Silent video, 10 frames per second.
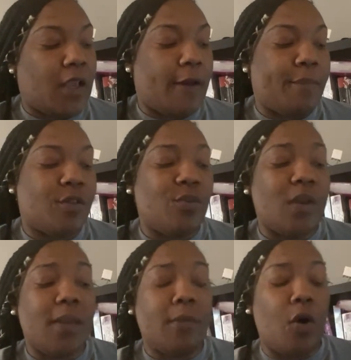here. But you
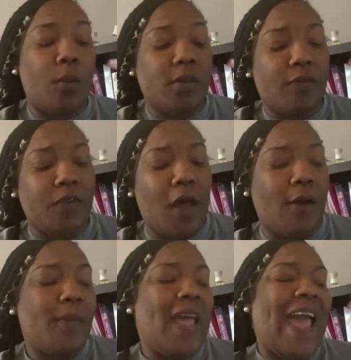keep going with the flow.